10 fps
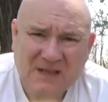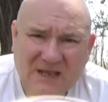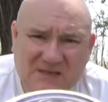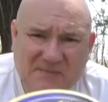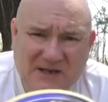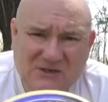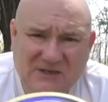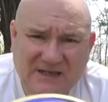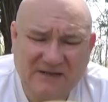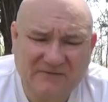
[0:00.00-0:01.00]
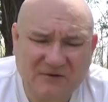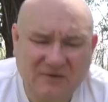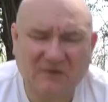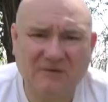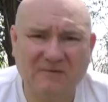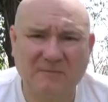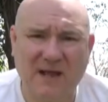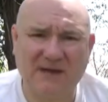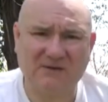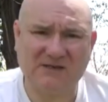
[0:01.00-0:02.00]
especially if you're
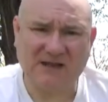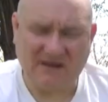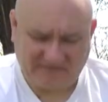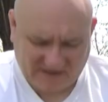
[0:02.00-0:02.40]
by yourself.